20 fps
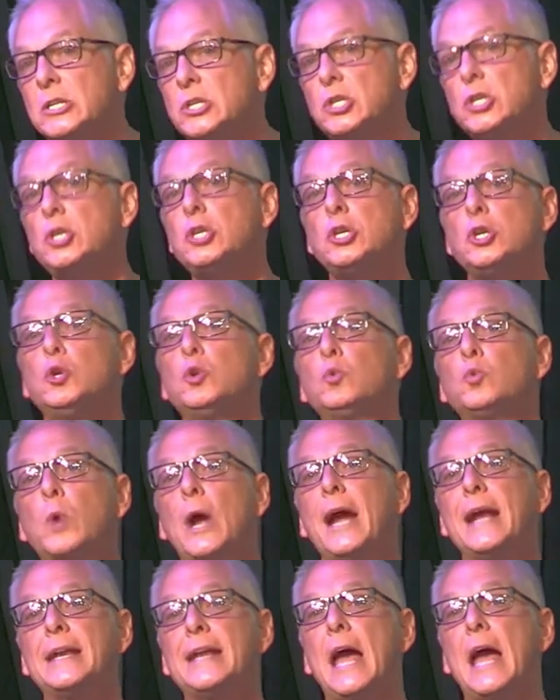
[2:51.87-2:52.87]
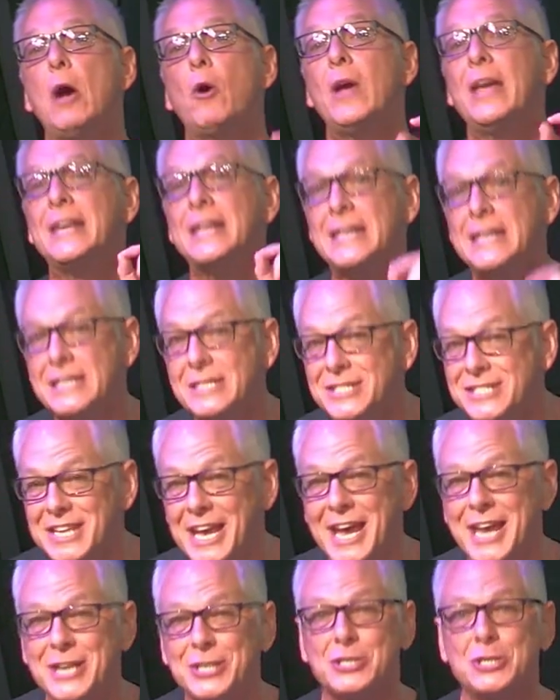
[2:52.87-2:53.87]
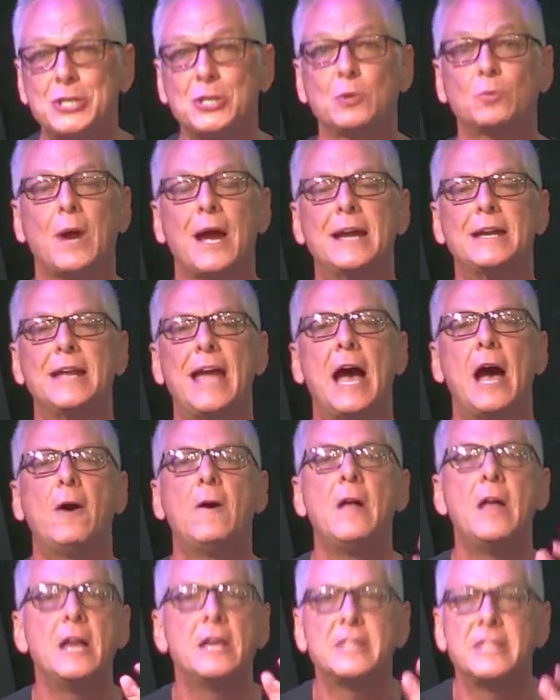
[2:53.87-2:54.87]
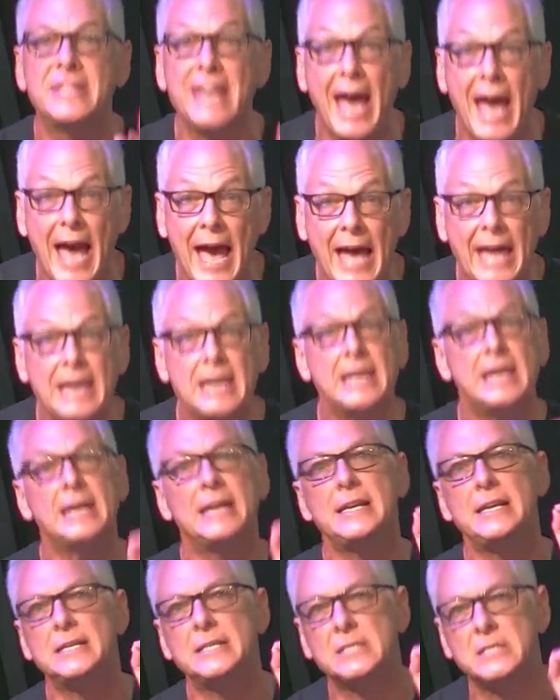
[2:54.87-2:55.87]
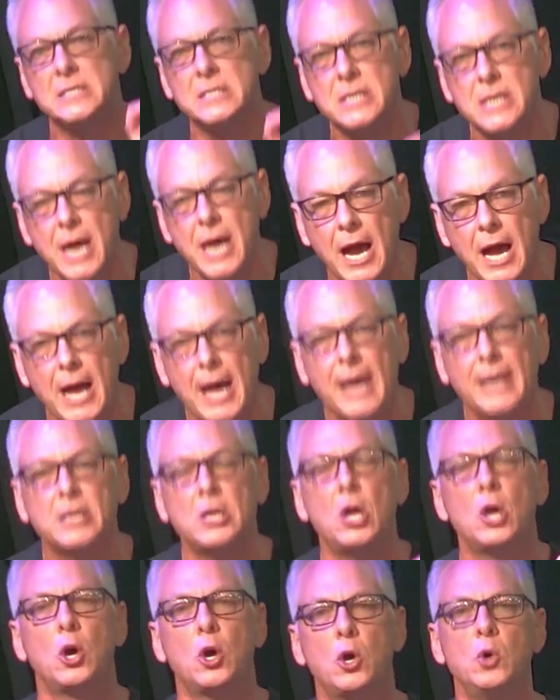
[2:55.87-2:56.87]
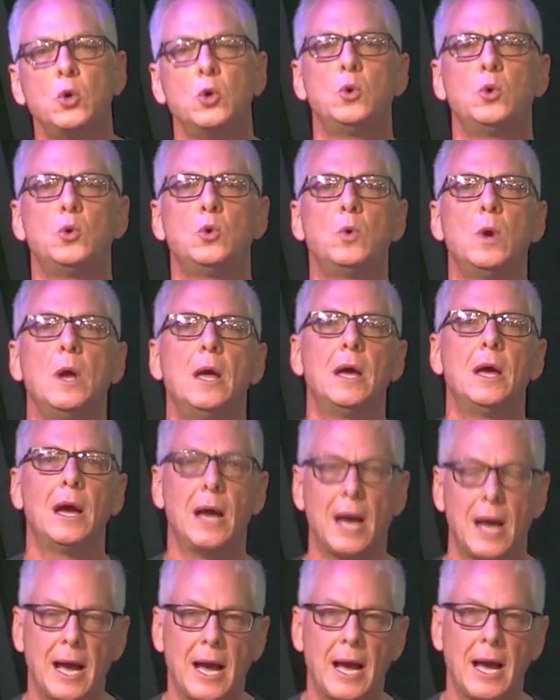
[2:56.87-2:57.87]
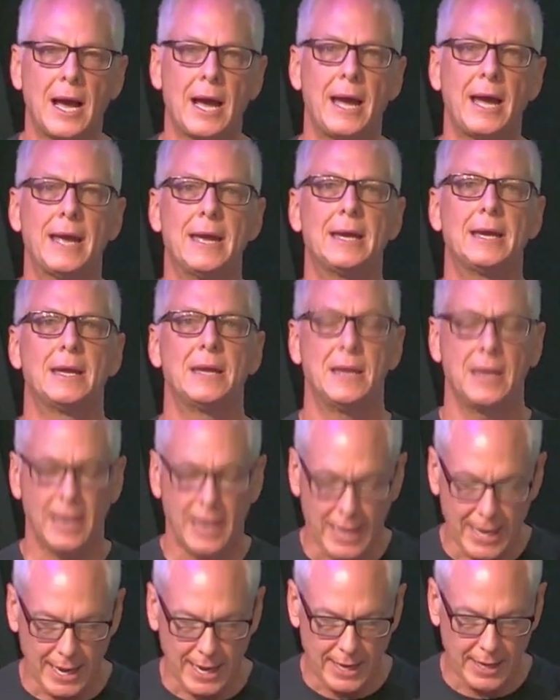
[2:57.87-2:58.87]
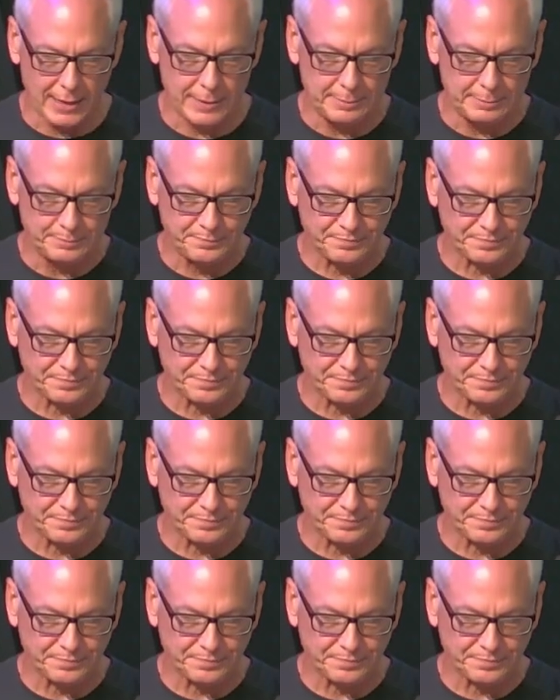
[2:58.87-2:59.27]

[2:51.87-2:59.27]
to you right now, and is saying to you right now, that is not who I am.